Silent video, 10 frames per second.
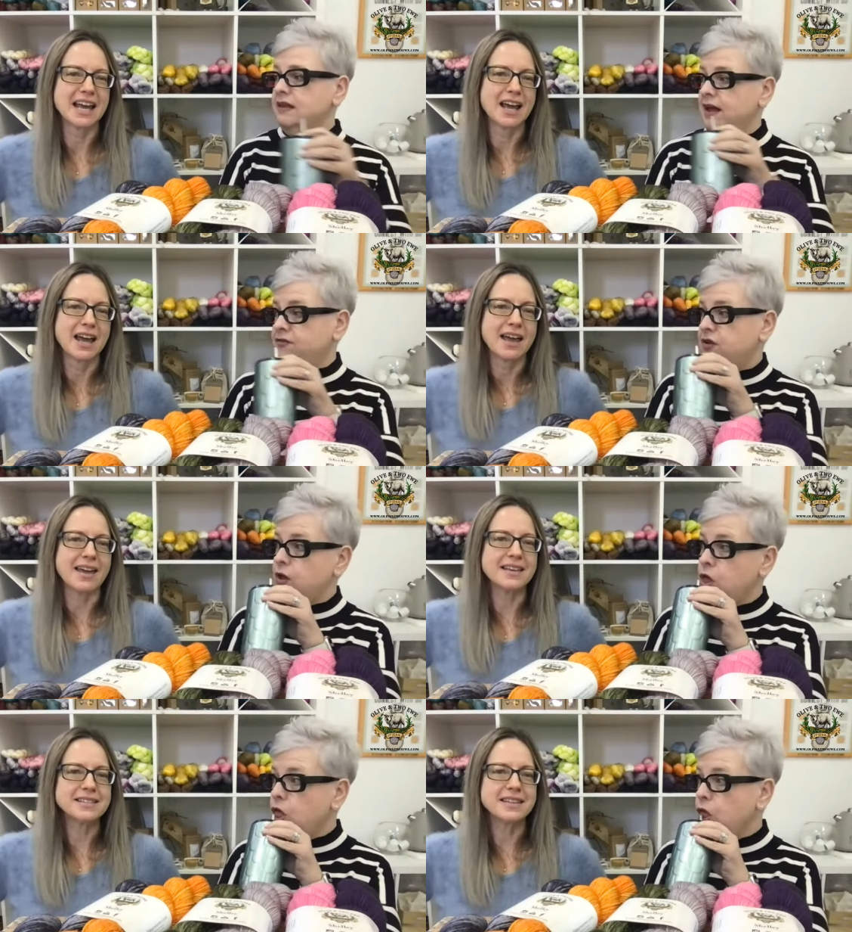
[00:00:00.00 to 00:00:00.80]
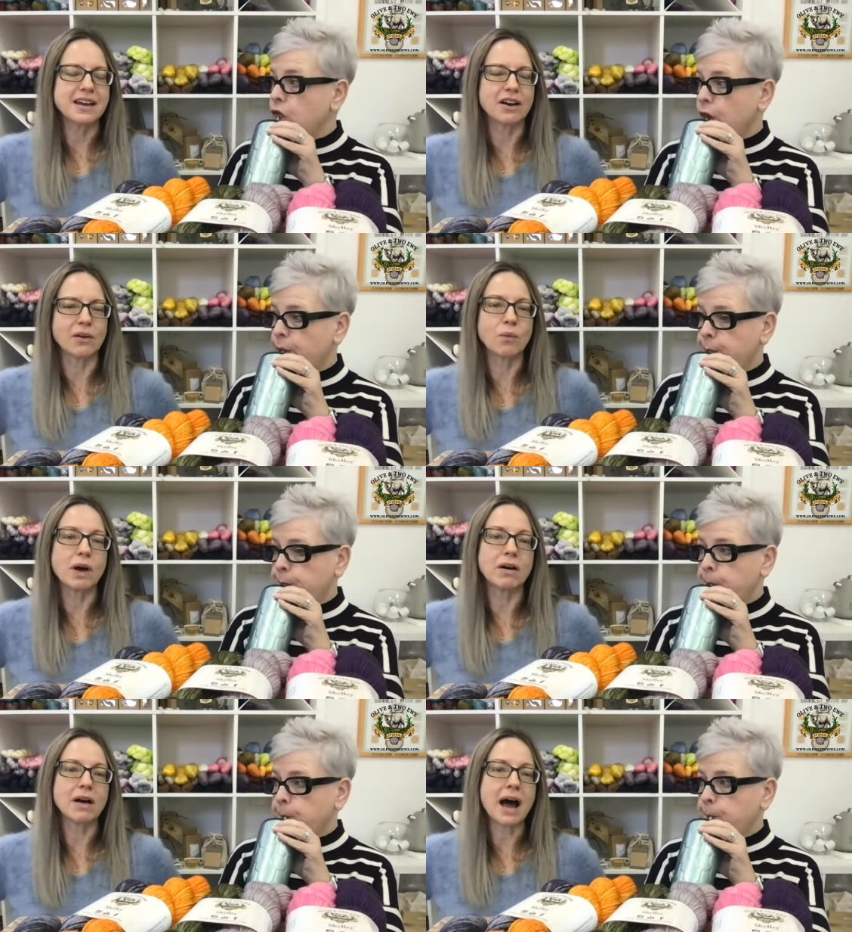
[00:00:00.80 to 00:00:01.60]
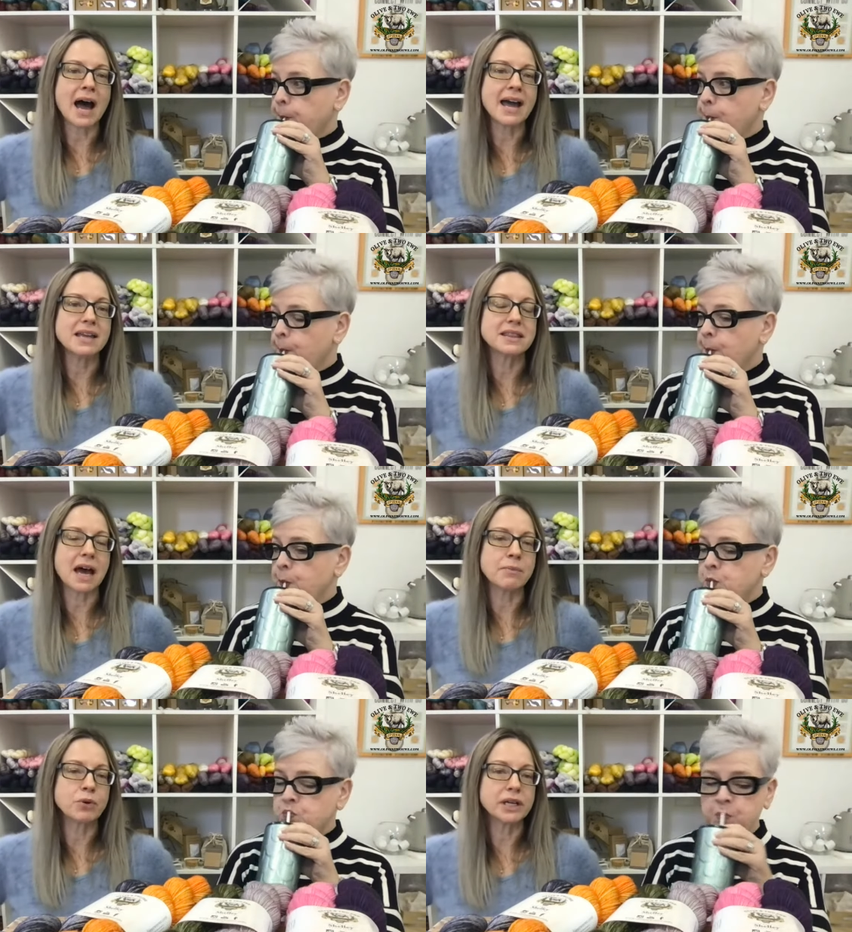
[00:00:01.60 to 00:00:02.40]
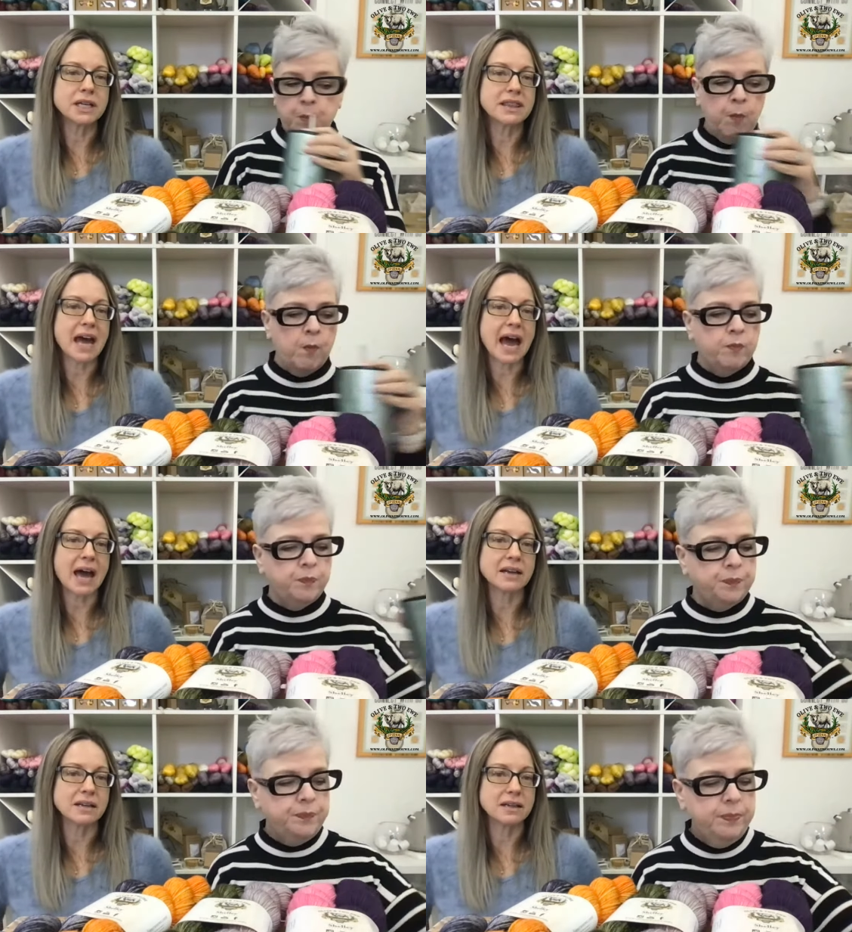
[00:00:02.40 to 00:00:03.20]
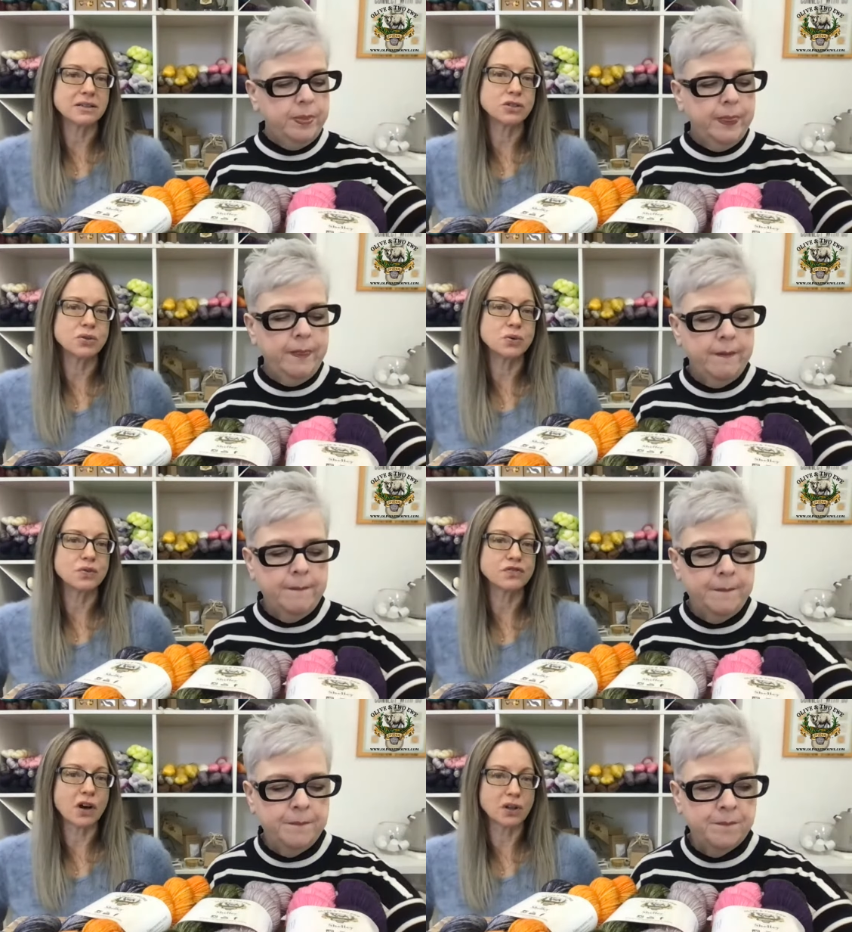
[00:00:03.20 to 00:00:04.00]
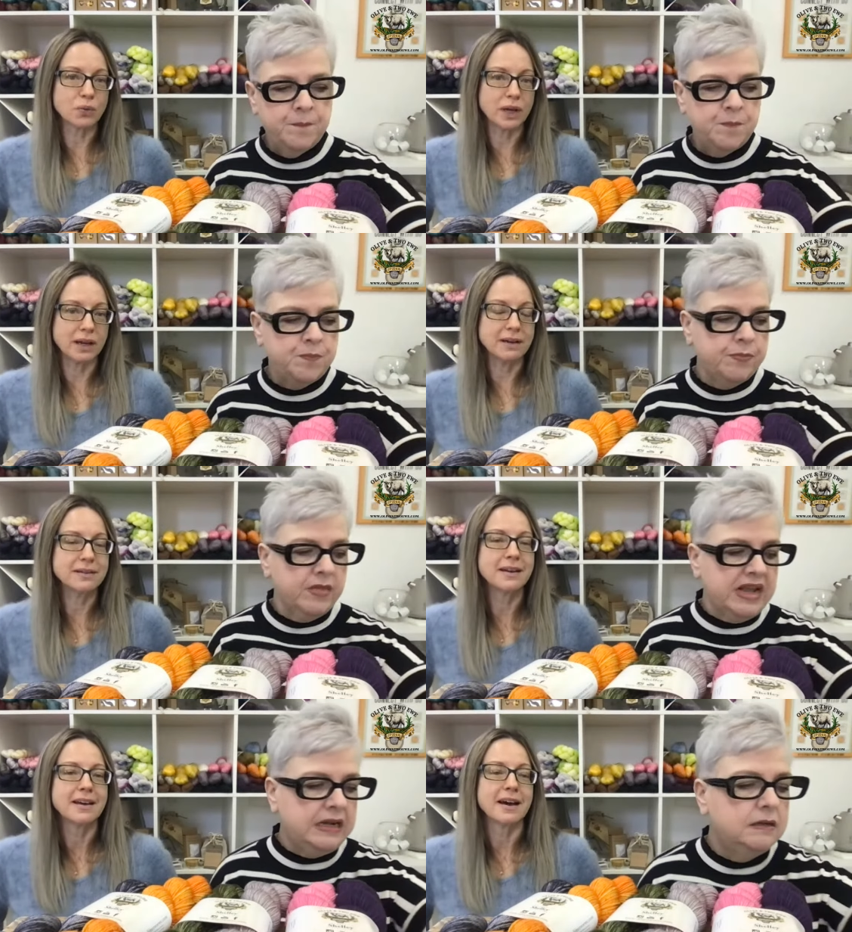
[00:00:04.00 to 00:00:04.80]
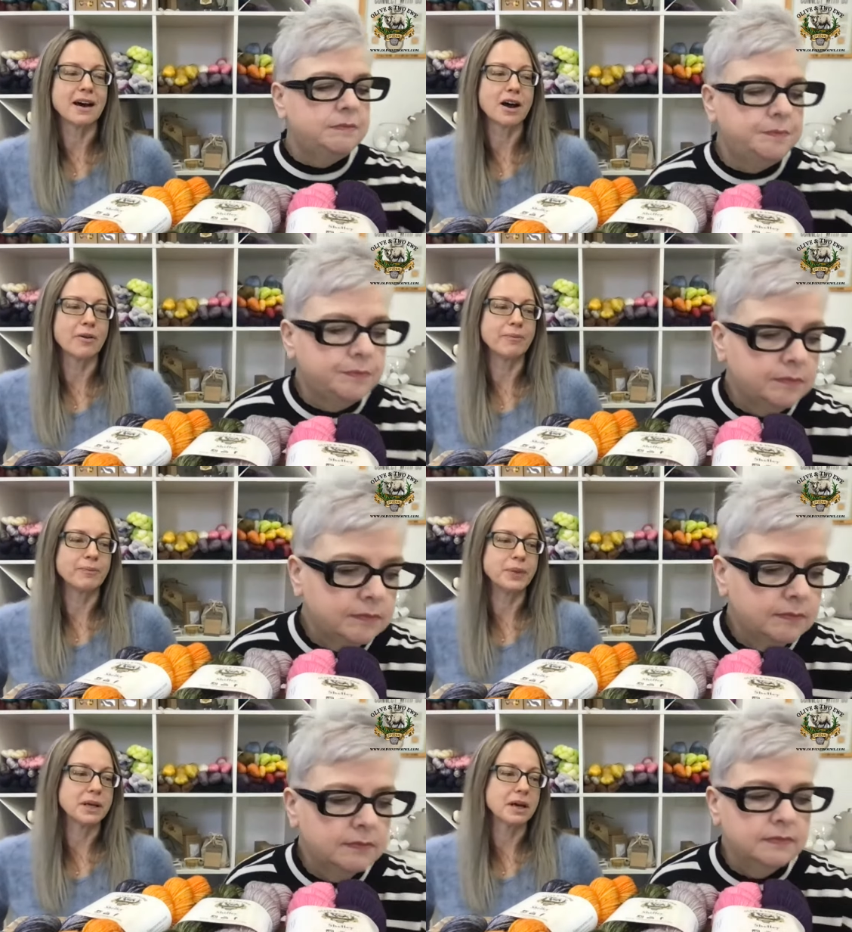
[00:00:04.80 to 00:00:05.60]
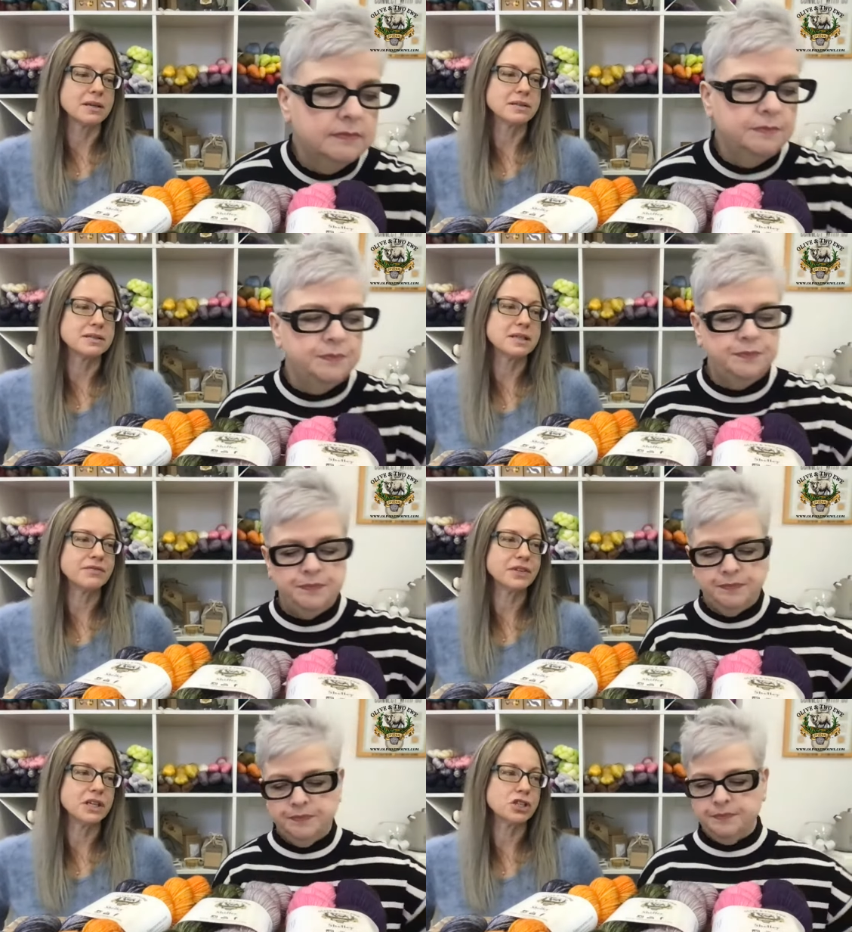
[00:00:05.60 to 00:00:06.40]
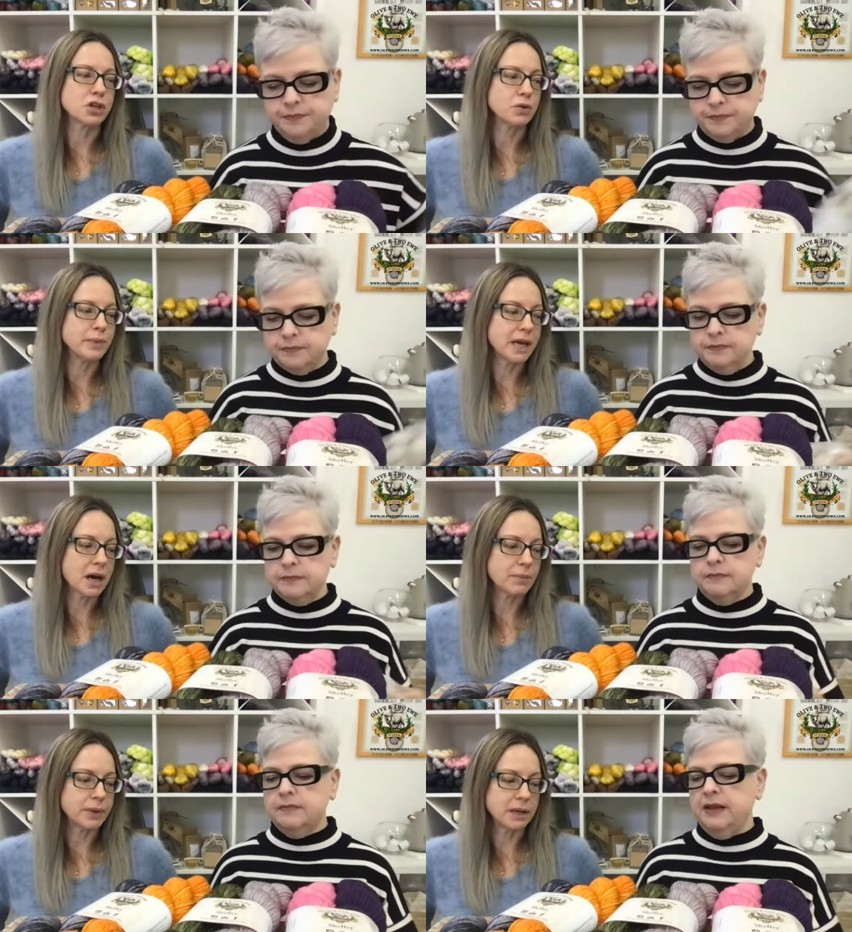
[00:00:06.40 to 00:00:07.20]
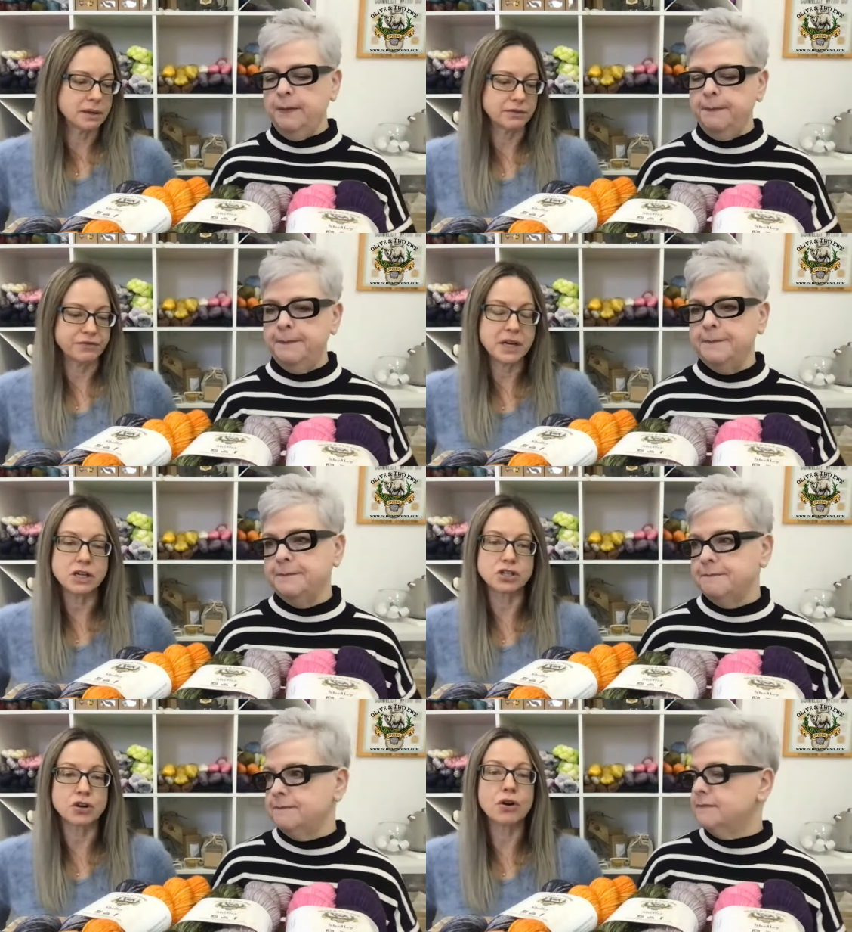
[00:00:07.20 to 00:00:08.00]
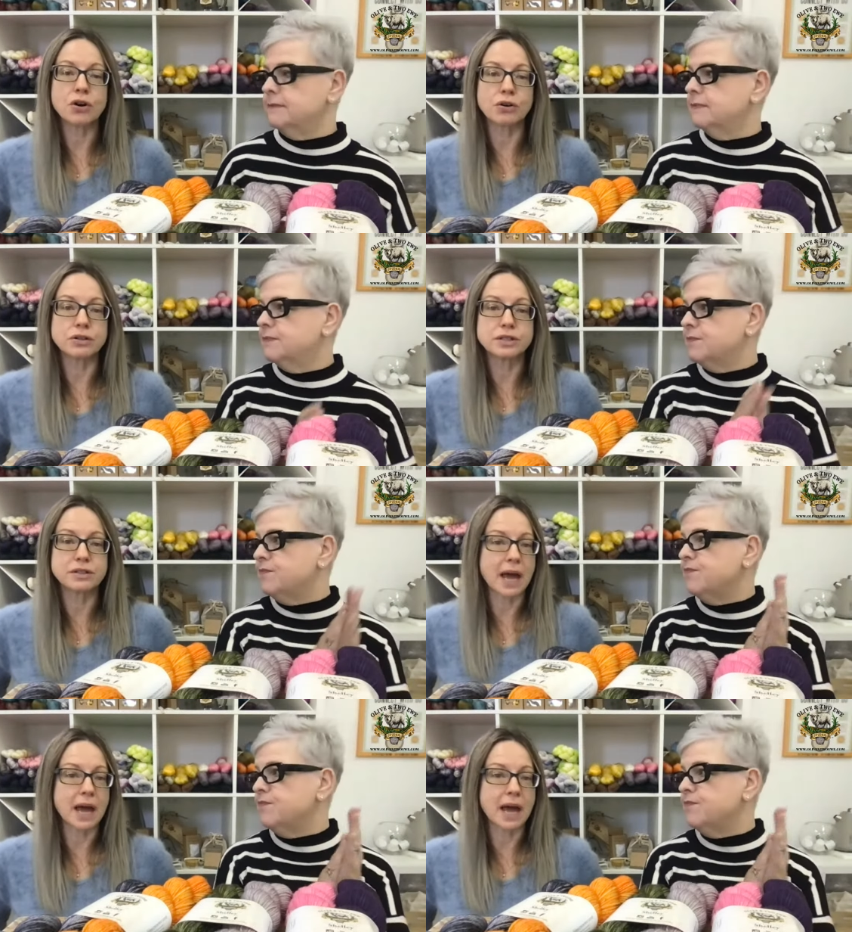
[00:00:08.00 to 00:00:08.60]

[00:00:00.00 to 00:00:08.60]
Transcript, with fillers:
Speaker 1: left. Is there? Well, I I'm bringing that to Halloween um, because Tiffany showed me up and finished hers